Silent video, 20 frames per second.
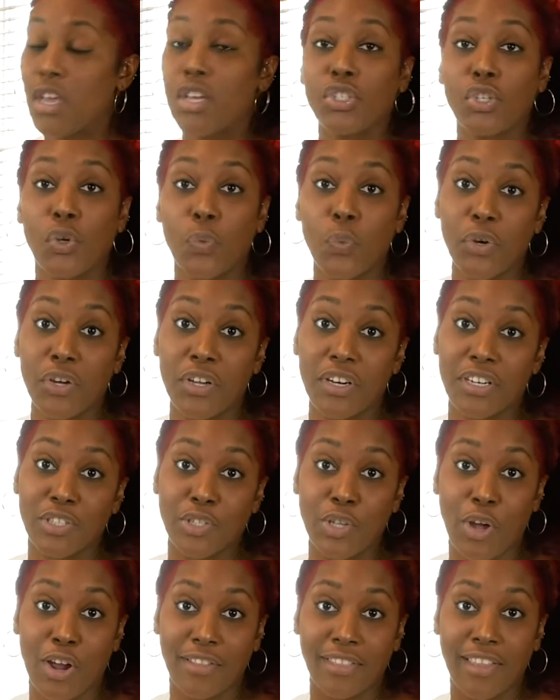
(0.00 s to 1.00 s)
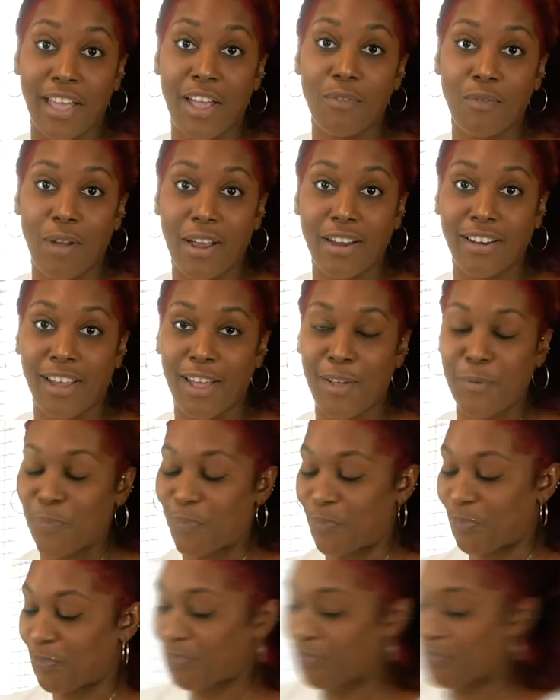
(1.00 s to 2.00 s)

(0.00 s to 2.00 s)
So we're gonna start that right now.